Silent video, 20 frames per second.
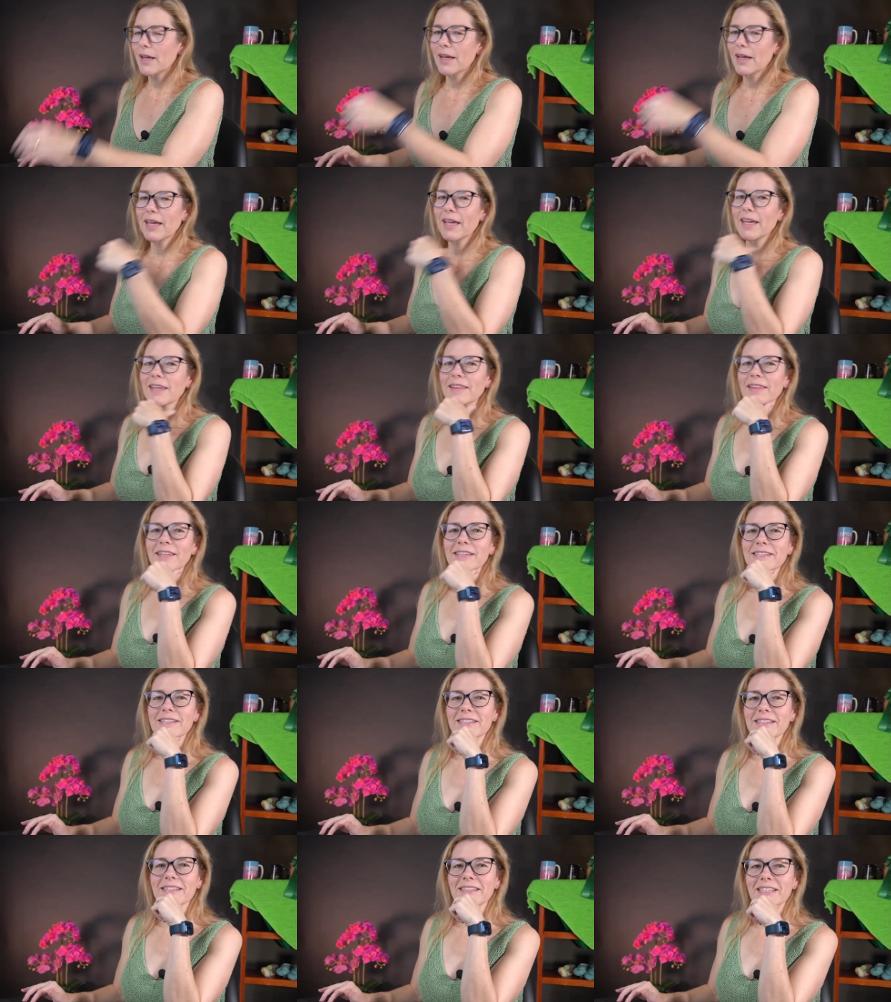
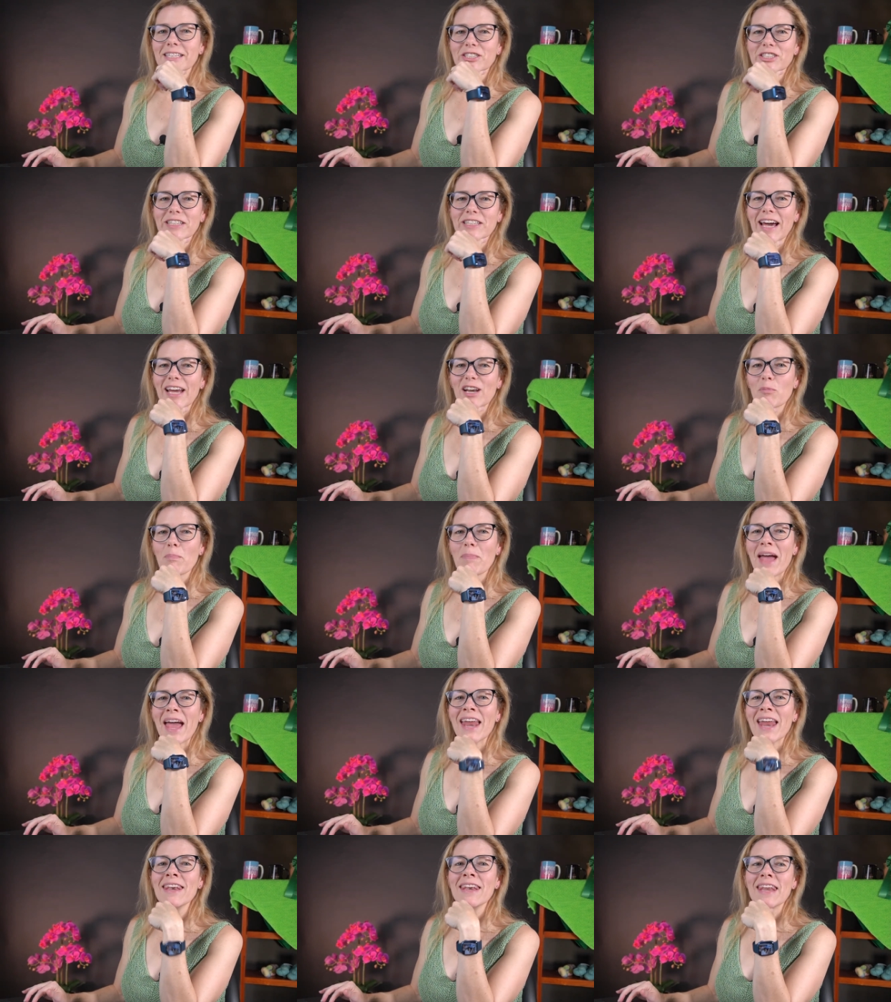listed that she had a
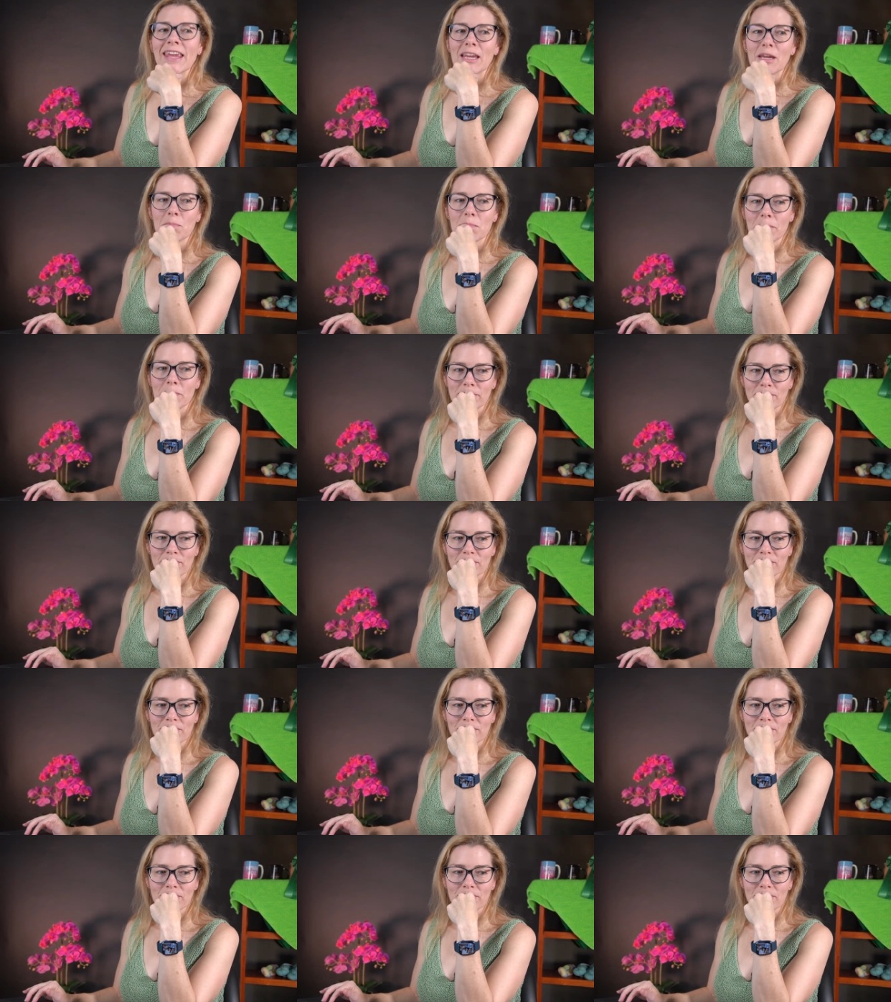pen name.